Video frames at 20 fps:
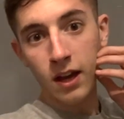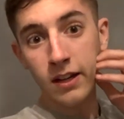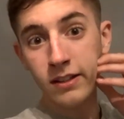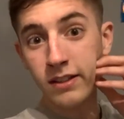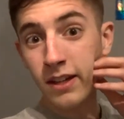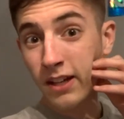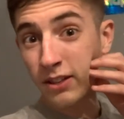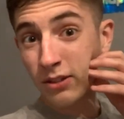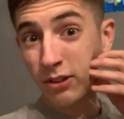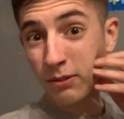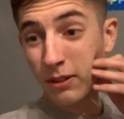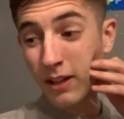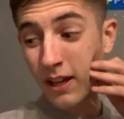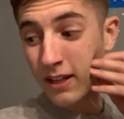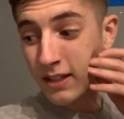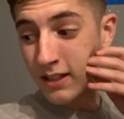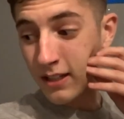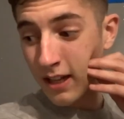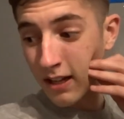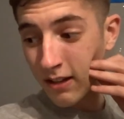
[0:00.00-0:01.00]
And yes, I'm going to
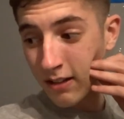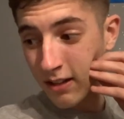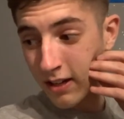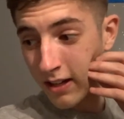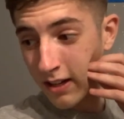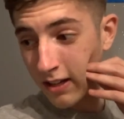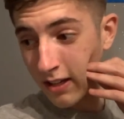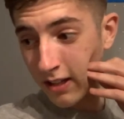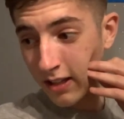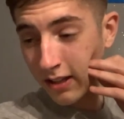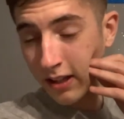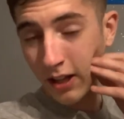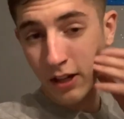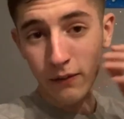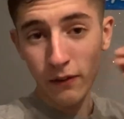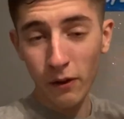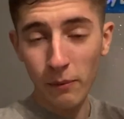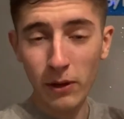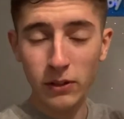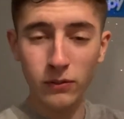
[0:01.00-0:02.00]
end it down here. Thank
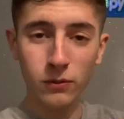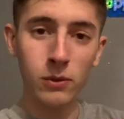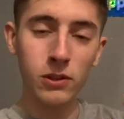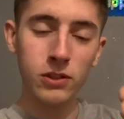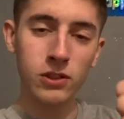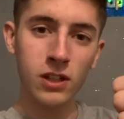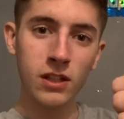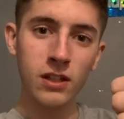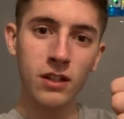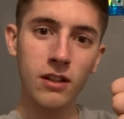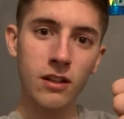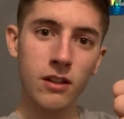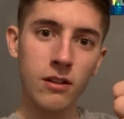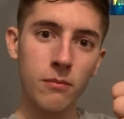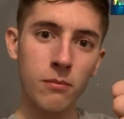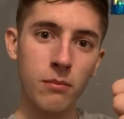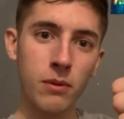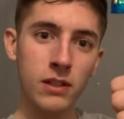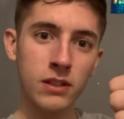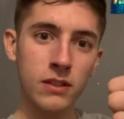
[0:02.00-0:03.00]
you very much for watching.
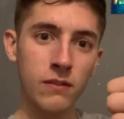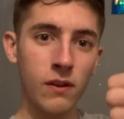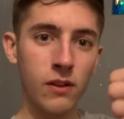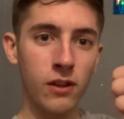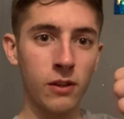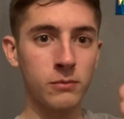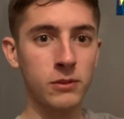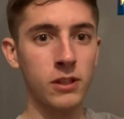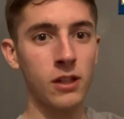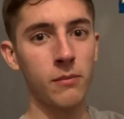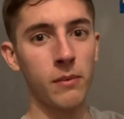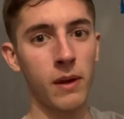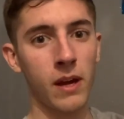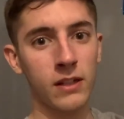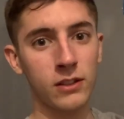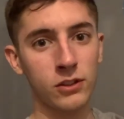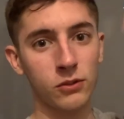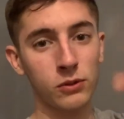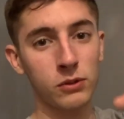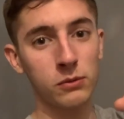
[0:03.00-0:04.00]
Please give it a thumbs up
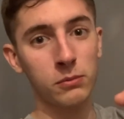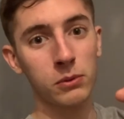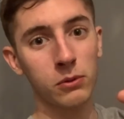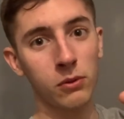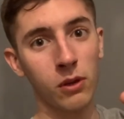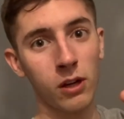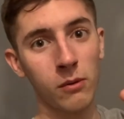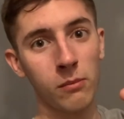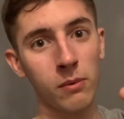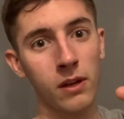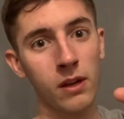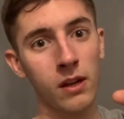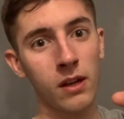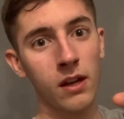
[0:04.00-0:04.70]
and as always subscribe.